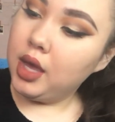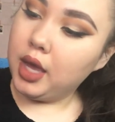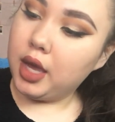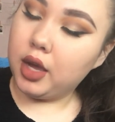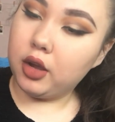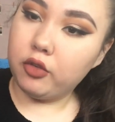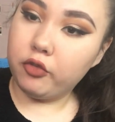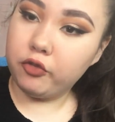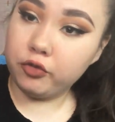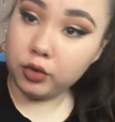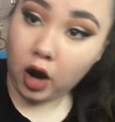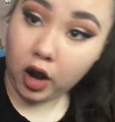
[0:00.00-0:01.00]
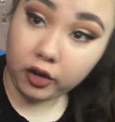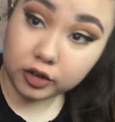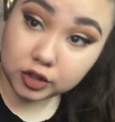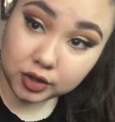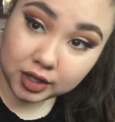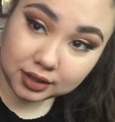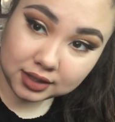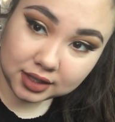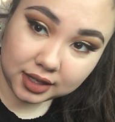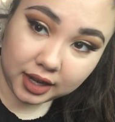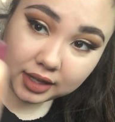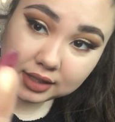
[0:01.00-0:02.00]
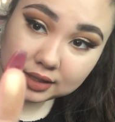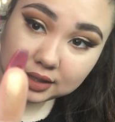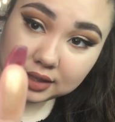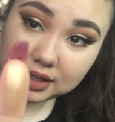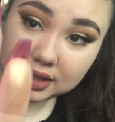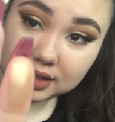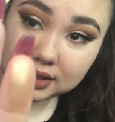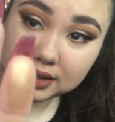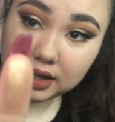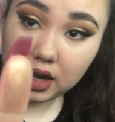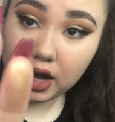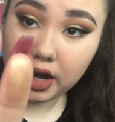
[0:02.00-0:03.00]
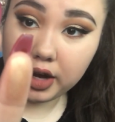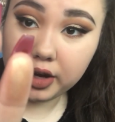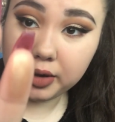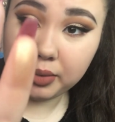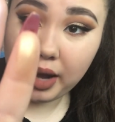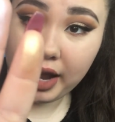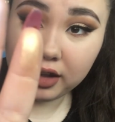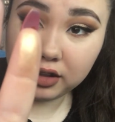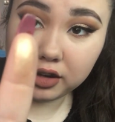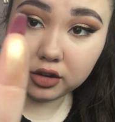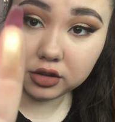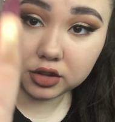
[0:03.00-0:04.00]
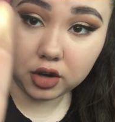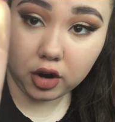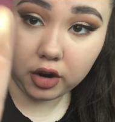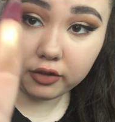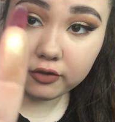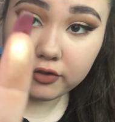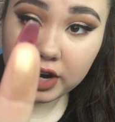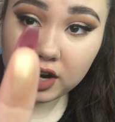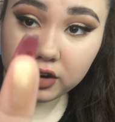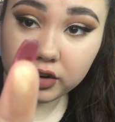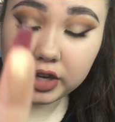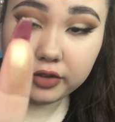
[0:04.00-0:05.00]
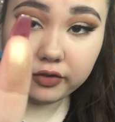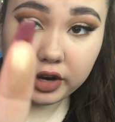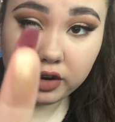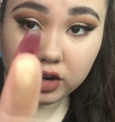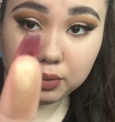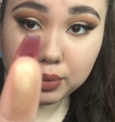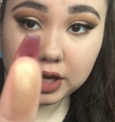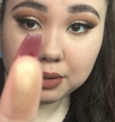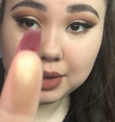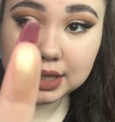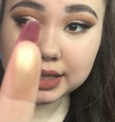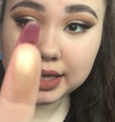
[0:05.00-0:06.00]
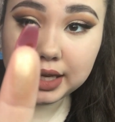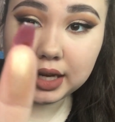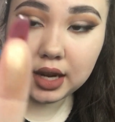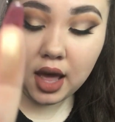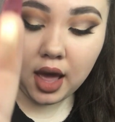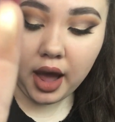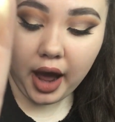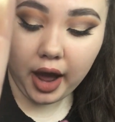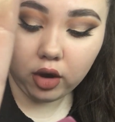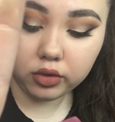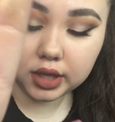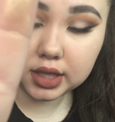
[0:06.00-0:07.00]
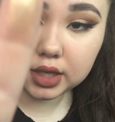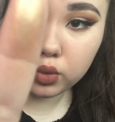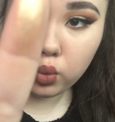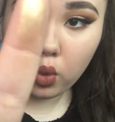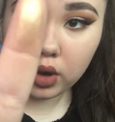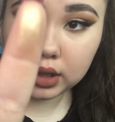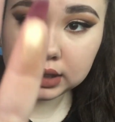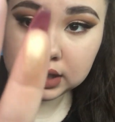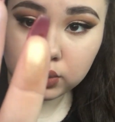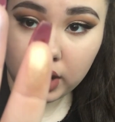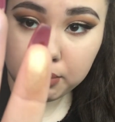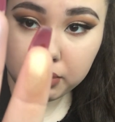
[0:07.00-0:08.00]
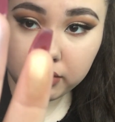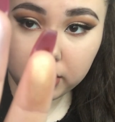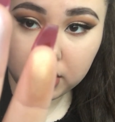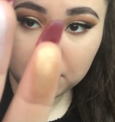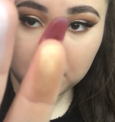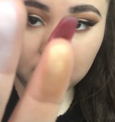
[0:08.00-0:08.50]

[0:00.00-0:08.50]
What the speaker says: And as you can see, guys, these highlighters are very pigmented. I only did one swipe of them